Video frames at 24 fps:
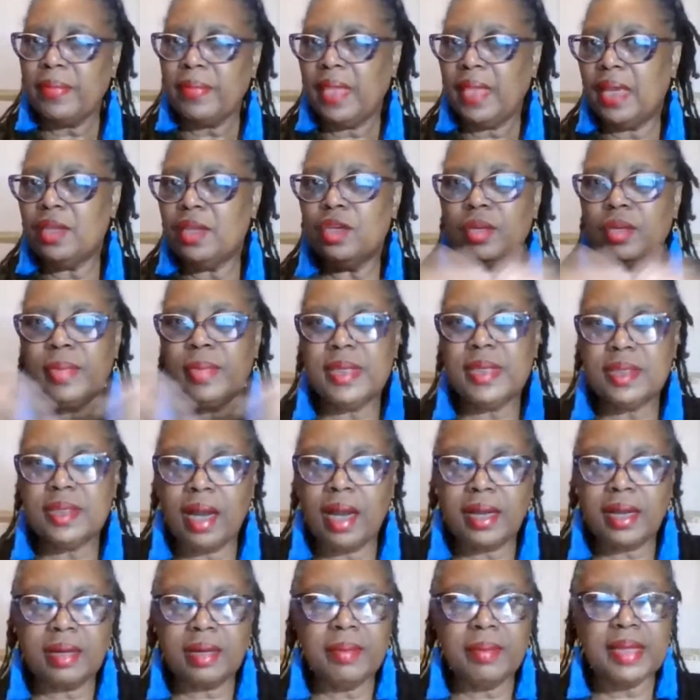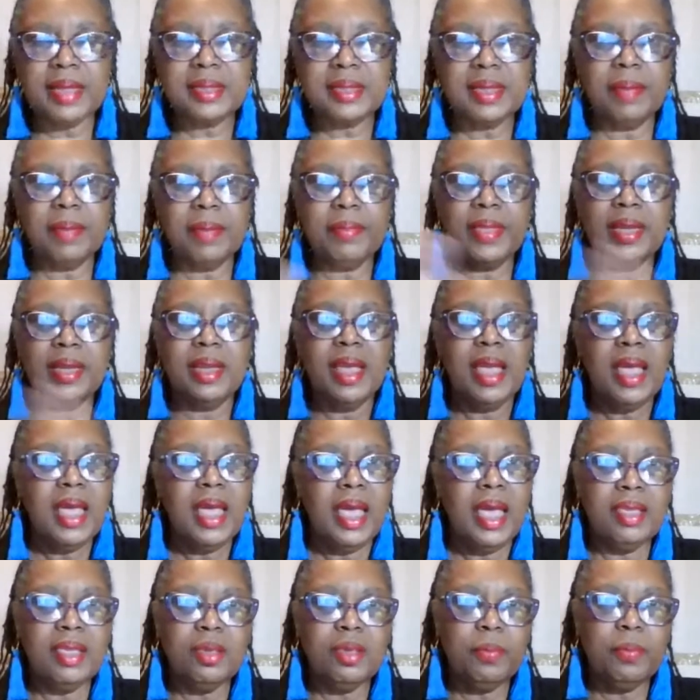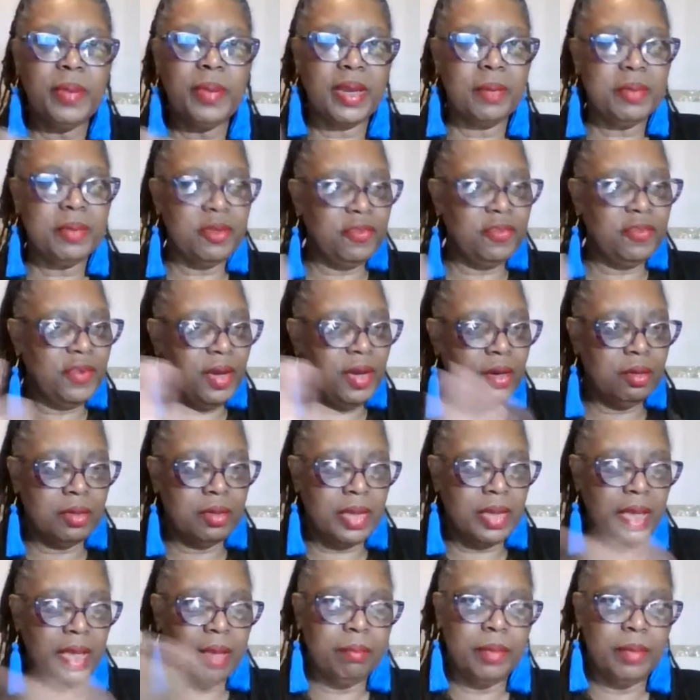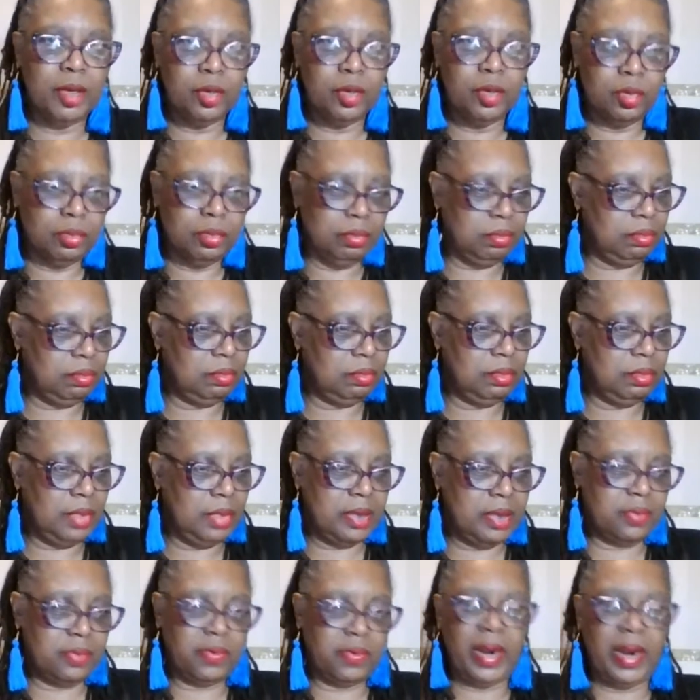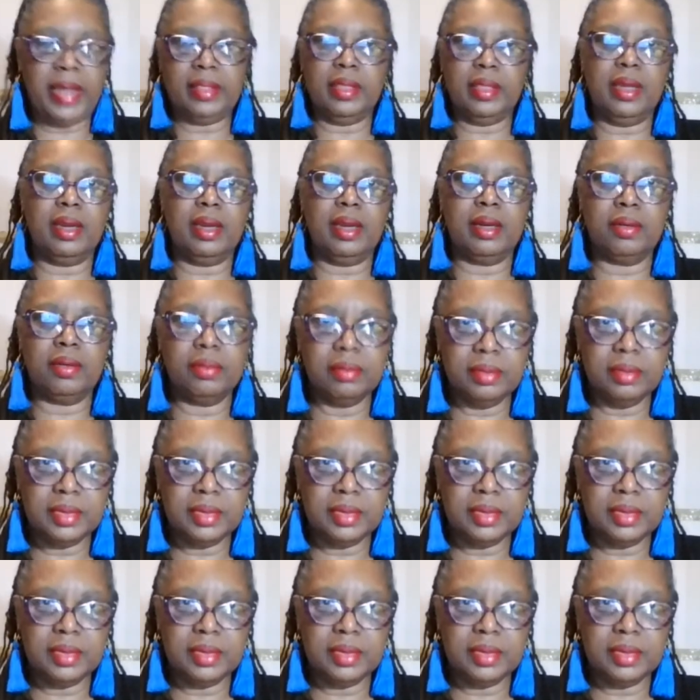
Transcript: And you could be talking about something and you pick up your phone and boom, it's right there.